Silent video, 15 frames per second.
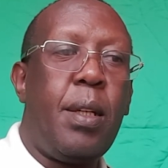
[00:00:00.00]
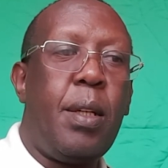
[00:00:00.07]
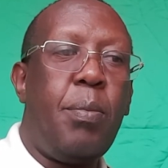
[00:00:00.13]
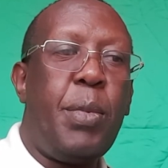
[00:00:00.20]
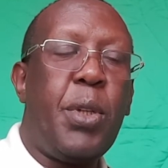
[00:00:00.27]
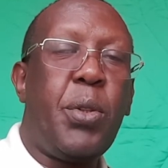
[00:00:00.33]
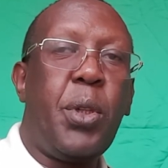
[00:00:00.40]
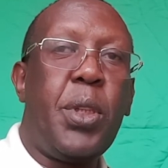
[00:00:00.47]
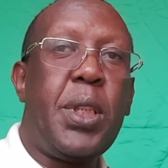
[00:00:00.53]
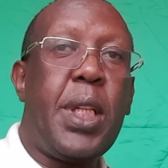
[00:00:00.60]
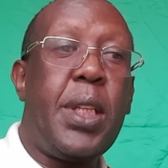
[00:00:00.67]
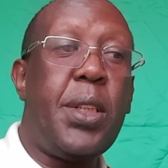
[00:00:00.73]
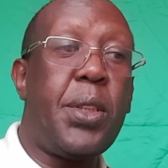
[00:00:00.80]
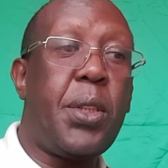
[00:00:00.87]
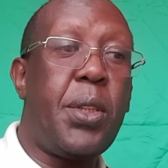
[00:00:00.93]
because the
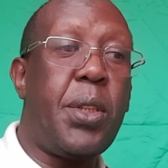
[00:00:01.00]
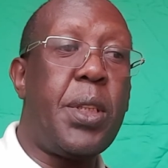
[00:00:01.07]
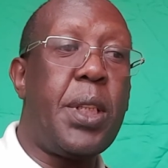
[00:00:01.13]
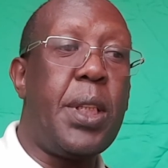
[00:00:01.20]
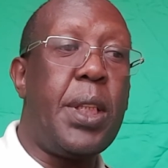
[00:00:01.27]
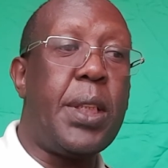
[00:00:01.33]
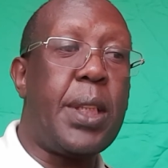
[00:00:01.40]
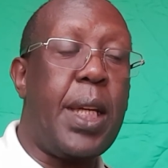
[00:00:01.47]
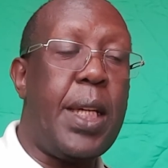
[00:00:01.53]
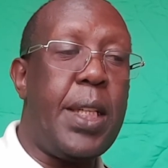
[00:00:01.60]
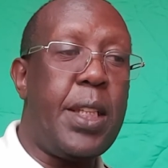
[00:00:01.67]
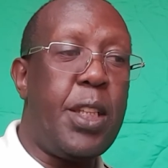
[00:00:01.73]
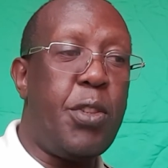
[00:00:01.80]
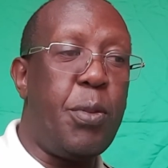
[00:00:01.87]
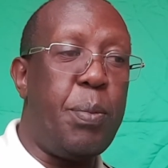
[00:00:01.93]
result is
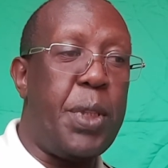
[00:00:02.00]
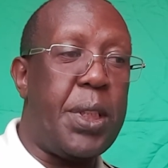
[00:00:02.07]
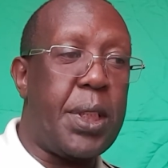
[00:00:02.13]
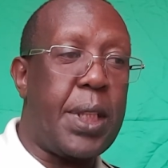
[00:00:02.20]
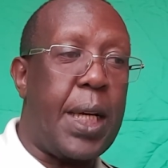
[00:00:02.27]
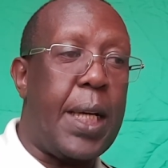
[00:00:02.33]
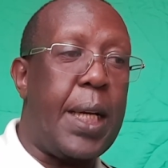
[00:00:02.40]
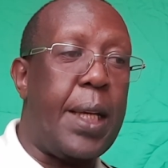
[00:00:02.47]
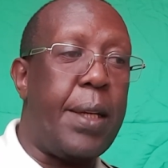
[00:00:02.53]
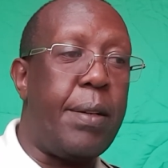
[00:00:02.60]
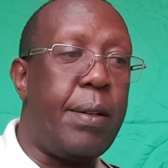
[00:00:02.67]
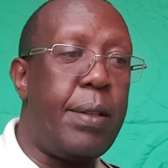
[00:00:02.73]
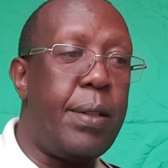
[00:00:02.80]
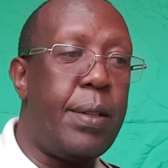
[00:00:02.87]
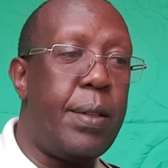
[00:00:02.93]
likely to be
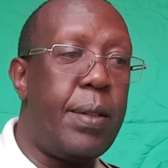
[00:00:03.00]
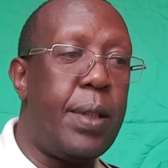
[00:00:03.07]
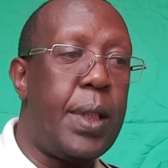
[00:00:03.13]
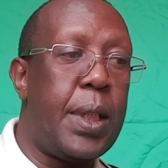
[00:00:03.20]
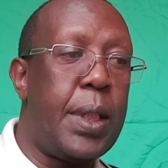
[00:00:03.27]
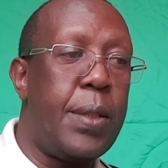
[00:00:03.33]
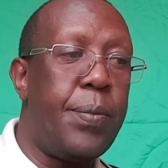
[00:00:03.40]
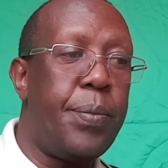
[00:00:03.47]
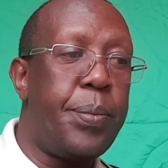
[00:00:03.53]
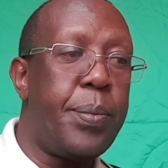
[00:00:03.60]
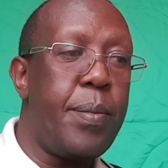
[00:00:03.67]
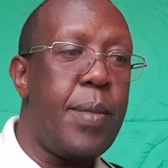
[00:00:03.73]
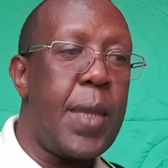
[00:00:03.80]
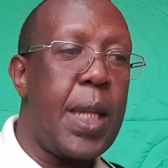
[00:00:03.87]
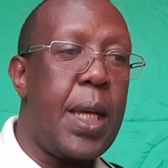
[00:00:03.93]
sterile.
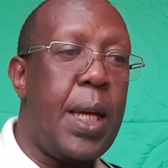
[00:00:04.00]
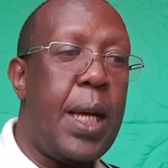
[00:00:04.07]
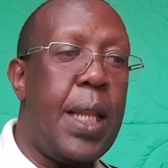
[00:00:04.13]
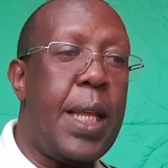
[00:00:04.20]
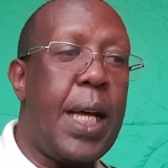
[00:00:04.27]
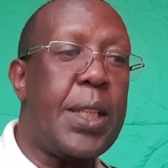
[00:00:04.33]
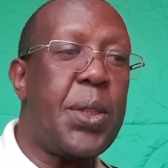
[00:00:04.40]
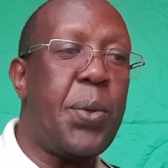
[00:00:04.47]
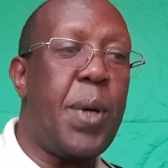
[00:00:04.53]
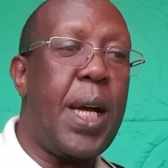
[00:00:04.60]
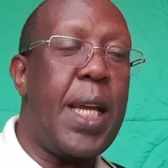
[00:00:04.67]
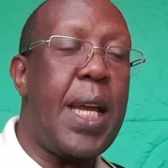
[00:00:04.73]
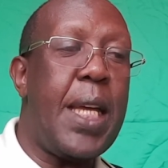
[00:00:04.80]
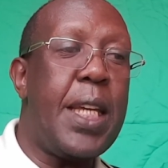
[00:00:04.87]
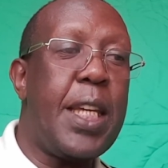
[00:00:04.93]
And that's
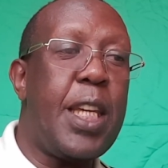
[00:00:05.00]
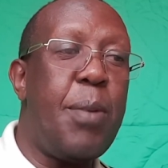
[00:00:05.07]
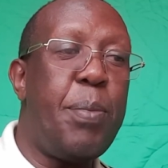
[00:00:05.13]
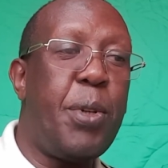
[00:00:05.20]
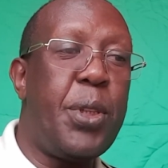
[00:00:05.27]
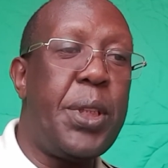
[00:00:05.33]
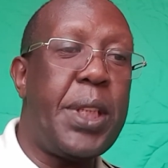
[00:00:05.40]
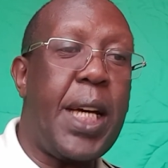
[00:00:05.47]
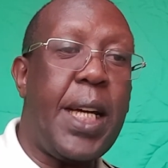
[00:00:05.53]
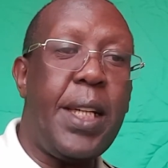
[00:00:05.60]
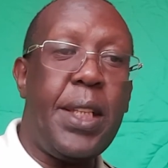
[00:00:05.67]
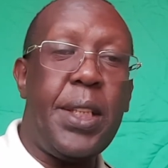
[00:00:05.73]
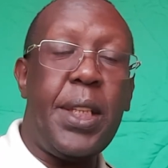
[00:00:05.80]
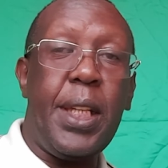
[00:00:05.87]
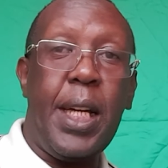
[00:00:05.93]
why I keep on
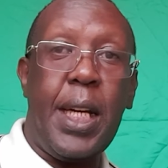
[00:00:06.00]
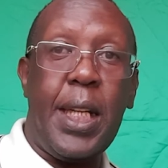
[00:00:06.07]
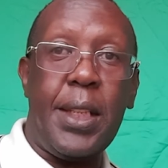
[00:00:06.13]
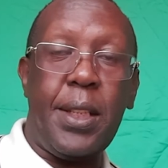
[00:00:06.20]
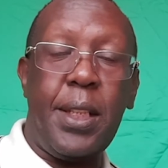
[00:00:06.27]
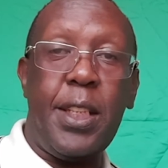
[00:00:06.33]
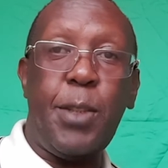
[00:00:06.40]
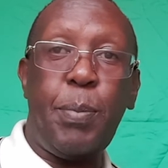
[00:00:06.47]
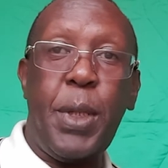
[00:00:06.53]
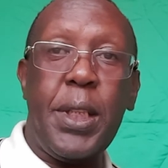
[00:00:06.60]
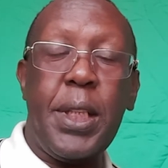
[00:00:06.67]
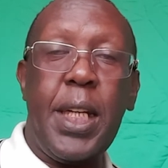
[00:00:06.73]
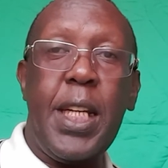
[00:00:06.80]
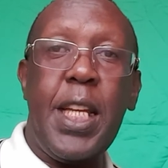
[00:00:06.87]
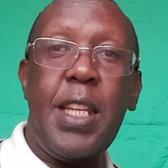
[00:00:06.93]
challenging us,
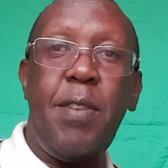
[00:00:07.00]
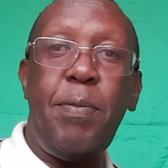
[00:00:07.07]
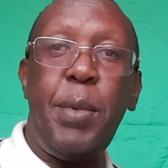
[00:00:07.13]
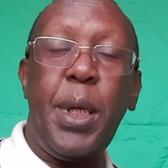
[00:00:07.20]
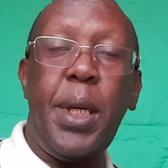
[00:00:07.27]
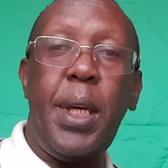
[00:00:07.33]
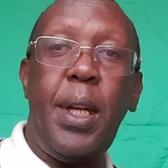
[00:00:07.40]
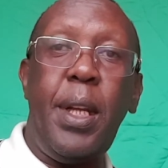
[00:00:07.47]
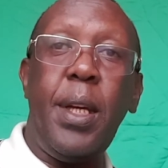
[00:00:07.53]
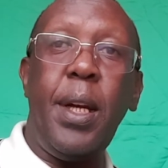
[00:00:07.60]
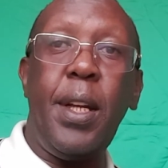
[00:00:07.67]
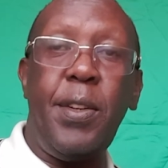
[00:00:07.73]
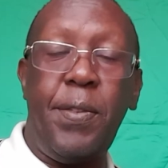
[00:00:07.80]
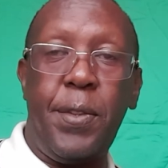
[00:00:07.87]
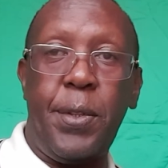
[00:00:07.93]
especially at the beginning
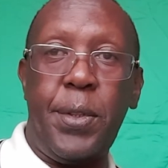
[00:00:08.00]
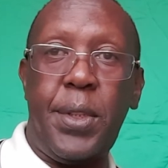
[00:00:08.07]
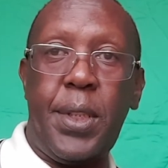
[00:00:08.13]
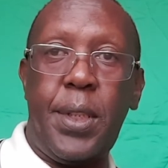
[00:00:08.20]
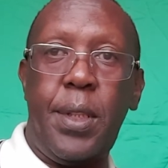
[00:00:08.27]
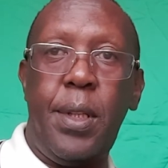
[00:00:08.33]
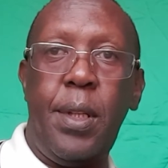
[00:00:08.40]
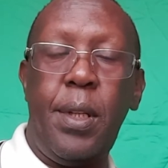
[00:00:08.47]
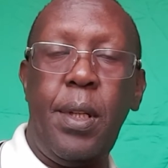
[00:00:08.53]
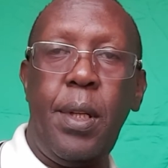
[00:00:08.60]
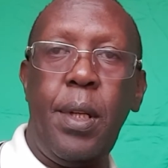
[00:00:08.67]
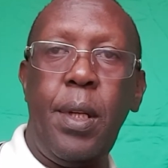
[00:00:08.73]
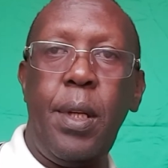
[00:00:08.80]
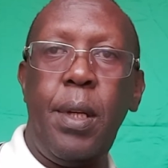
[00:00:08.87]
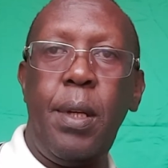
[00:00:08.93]
levels.
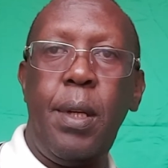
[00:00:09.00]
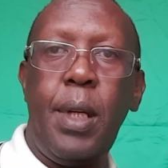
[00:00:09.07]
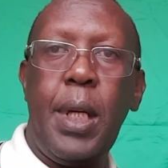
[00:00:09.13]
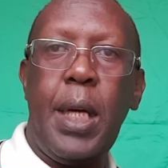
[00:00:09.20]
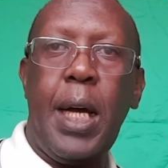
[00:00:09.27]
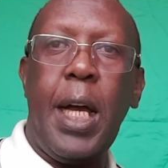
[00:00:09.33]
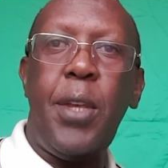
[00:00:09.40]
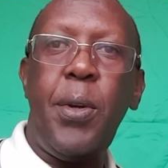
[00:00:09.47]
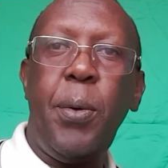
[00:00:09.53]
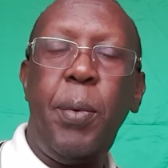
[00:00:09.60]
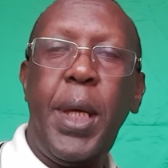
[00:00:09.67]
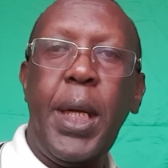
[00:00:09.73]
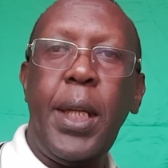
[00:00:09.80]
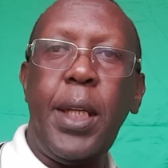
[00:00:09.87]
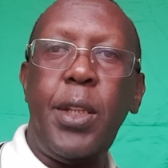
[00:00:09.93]
Are you
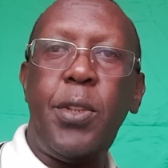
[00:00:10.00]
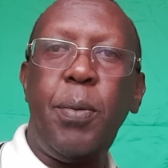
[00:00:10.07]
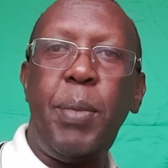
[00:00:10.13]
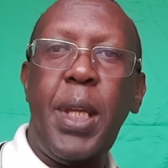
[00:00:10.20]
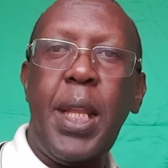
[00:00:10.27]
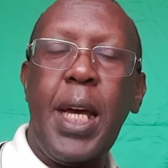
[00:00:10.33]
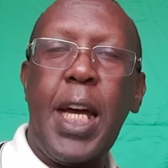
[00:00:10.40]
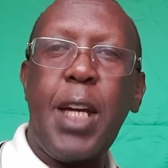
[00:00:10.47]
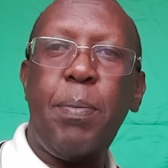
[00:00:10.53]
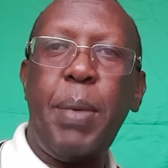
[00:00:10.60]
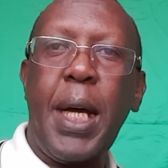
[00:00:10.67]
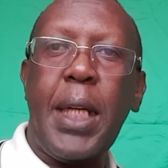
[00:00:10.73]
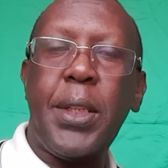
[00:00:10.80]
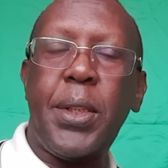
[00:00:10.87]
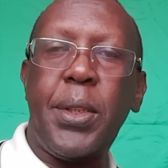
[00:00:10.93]
willing to be that
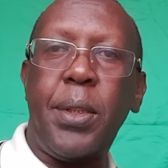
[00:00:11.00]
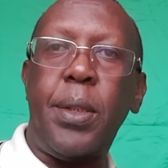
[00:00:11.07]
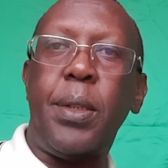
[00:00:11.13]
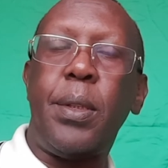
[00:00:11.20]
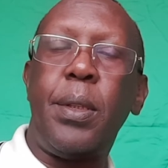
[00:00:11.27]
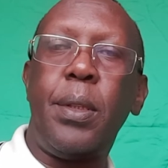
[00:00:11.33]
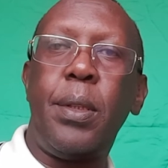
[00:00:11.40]
person